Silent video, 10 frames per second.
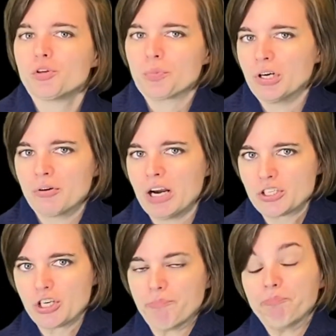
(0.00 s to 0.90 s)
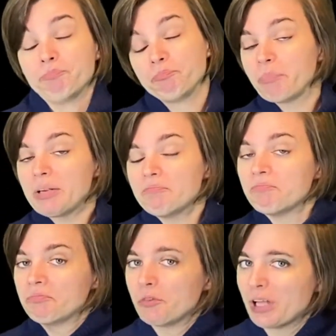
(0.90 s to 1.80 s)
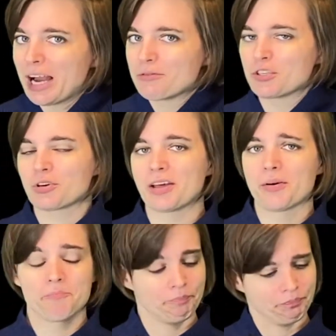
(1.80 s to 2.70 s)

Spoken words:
progression, but we'll have to try them.